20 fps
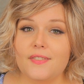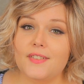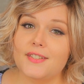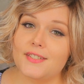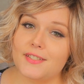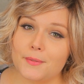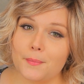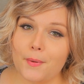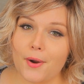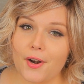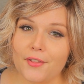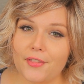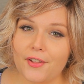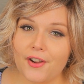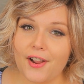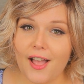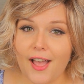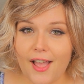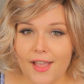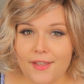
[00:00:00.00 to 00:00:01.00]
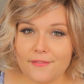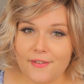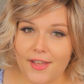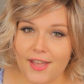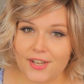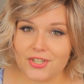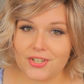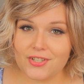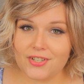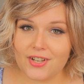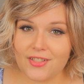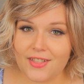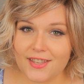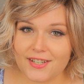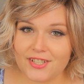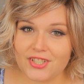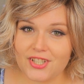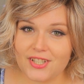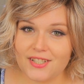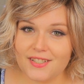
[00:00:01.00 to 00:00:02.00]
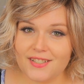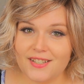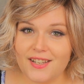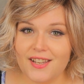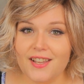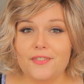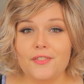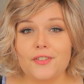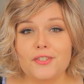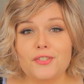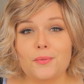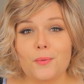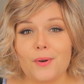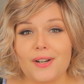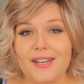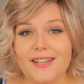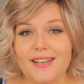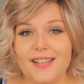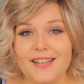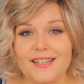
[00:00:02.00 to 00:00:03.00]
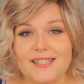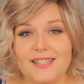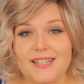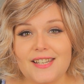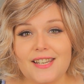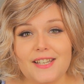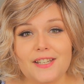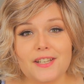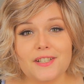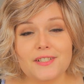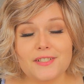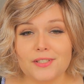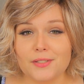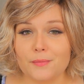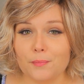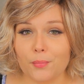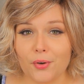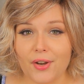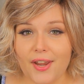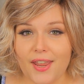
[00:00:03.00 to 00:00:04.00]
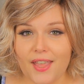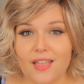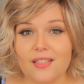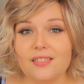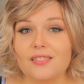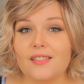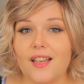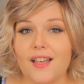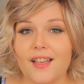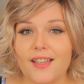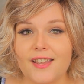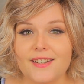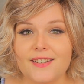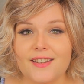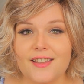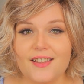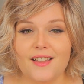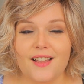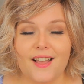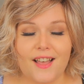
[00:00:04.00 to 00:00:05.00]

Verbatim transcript: This is a part of their Hi Fashion collection, the 2019 spring line.